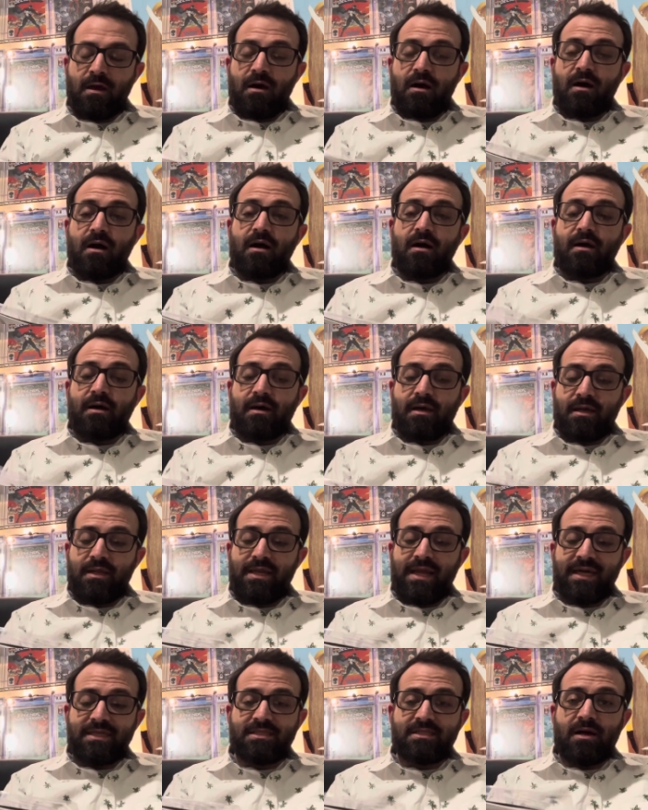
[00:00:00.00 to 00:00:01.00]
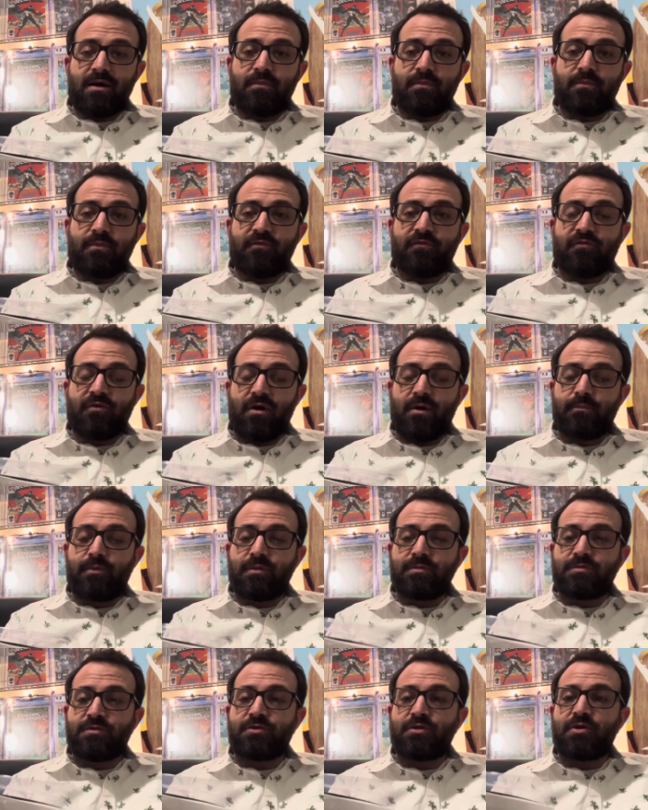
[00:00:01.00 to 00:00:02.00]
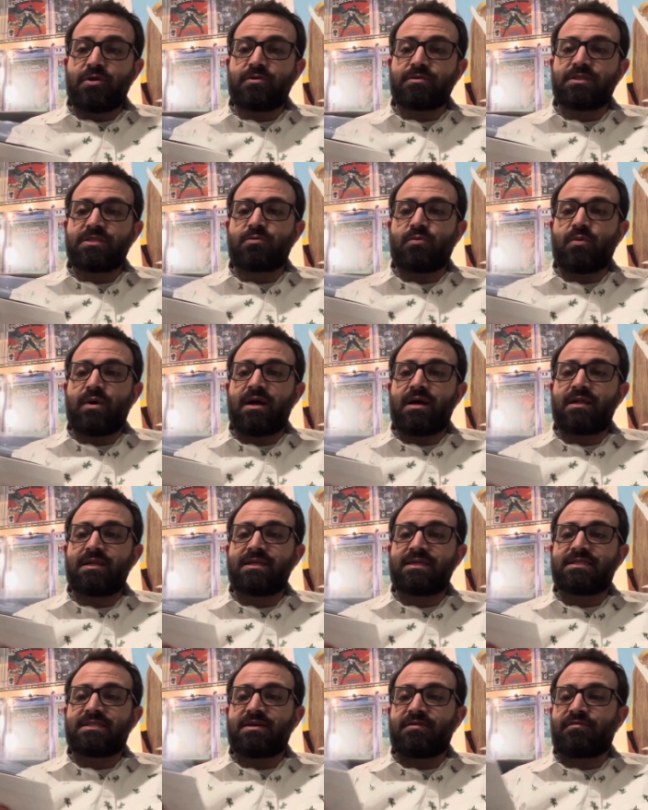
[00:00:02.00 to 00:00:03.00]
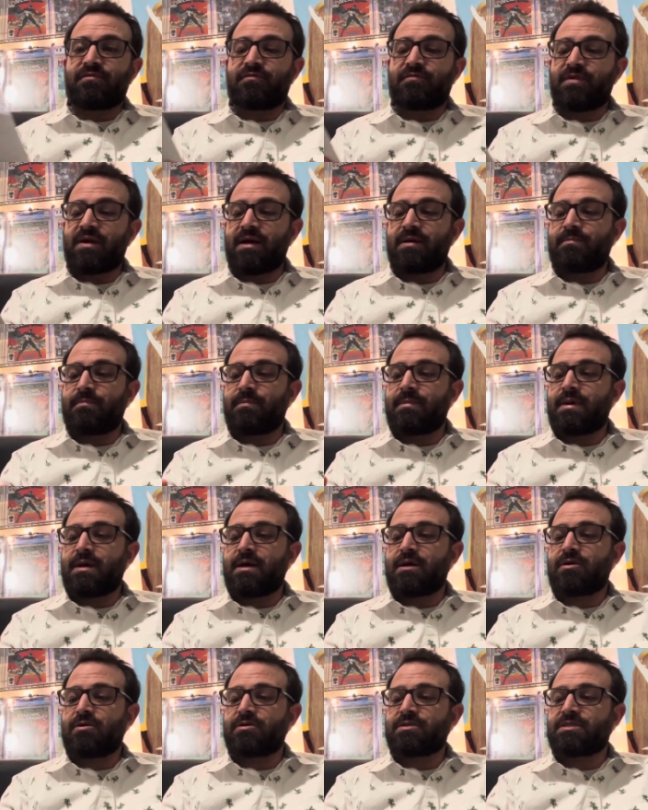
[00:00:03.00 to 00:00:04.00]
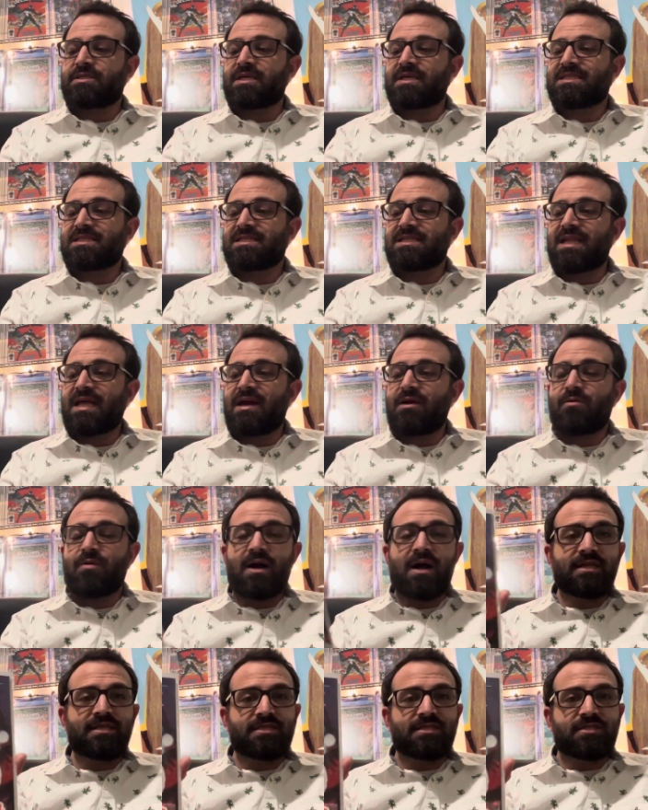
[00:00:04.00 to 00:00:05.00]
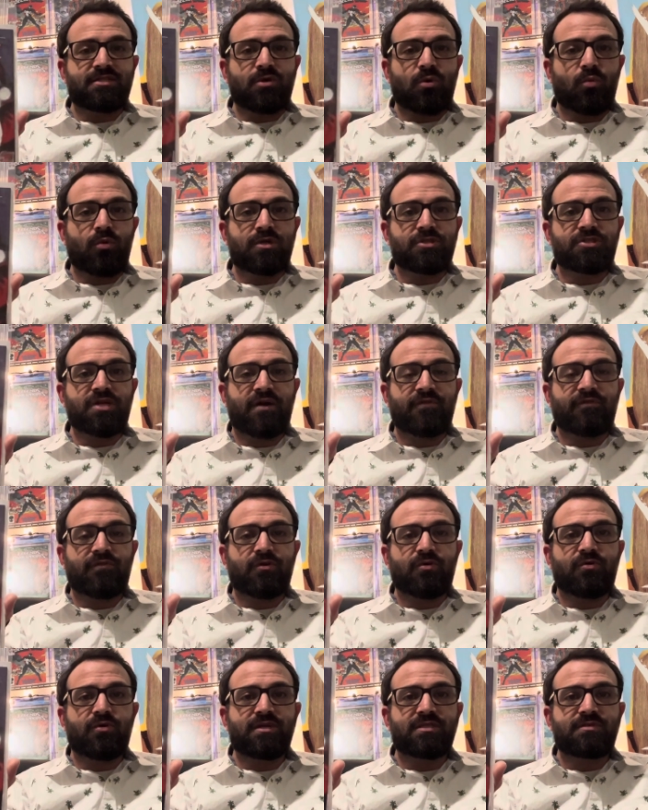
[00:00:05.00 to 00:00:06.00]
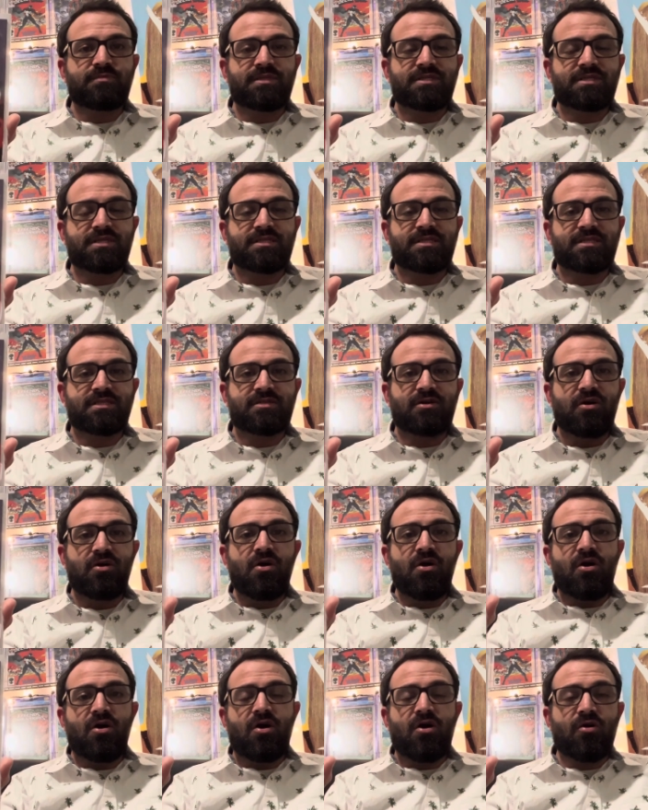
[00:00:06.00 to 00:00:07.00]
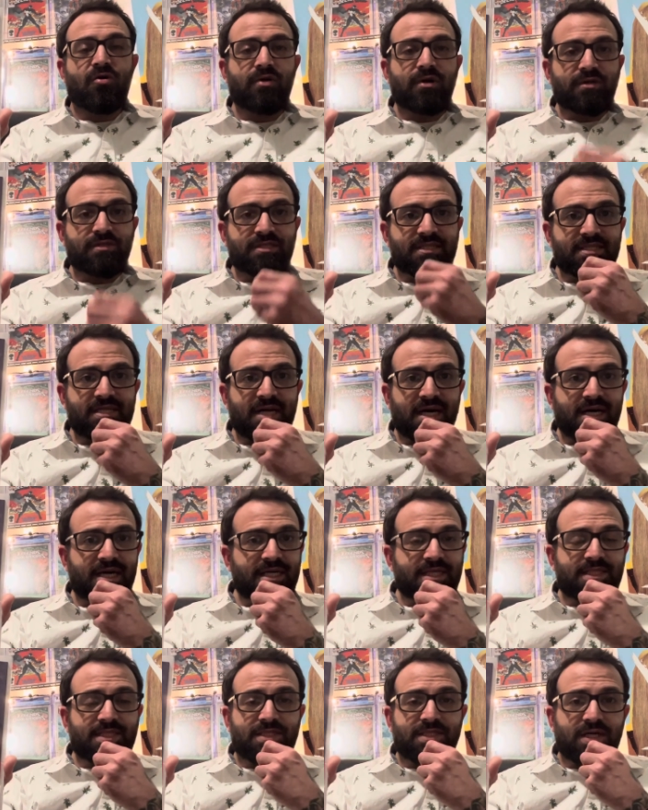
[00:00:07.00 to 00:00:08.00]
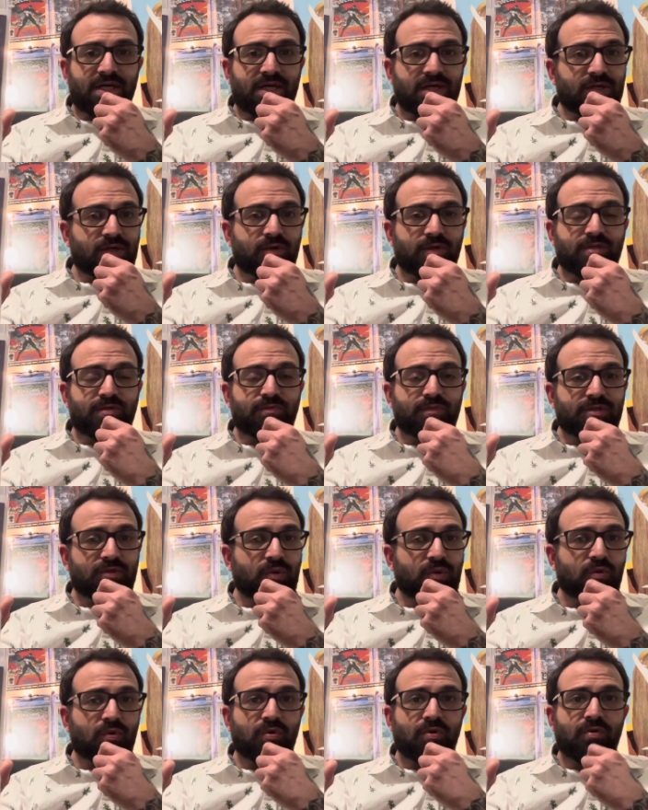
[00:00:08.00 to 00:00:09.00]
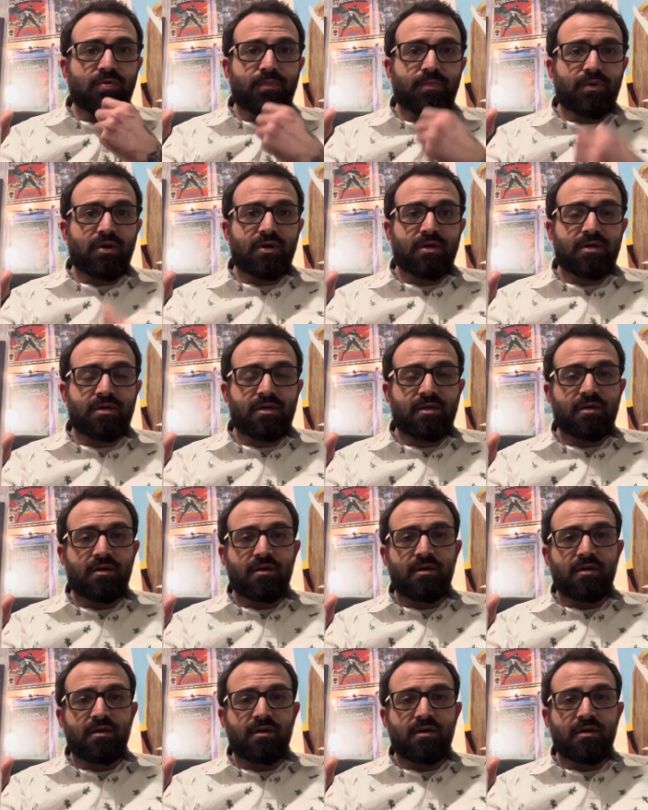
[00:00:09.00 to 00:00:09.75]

Uh, next up from Boom Studios as well is Stuff of Nightmares, Sleigh Ride. This is a one shot for Christmas. This is R.L. Stine's uh, Christmas horror book.